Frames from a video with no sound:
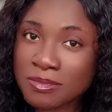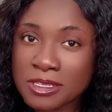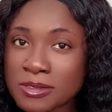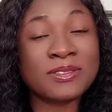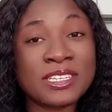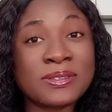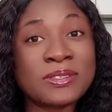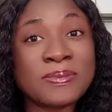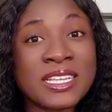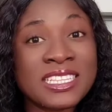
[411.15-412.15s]
Now, so
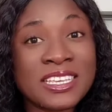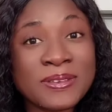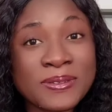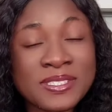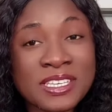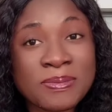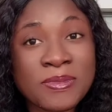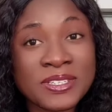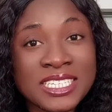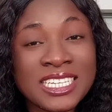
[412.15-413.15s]
the man they use in
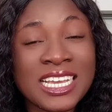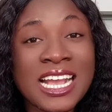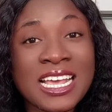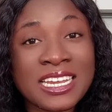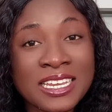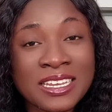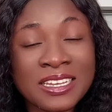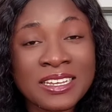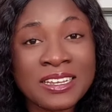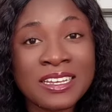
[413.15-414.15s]
money, they carry
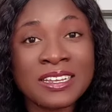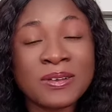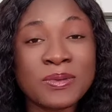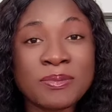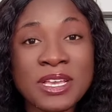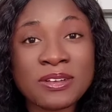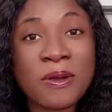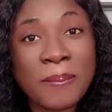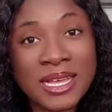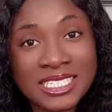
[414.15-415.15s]
women
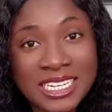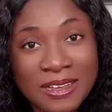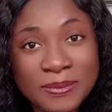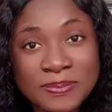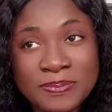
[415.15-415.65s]
up and down.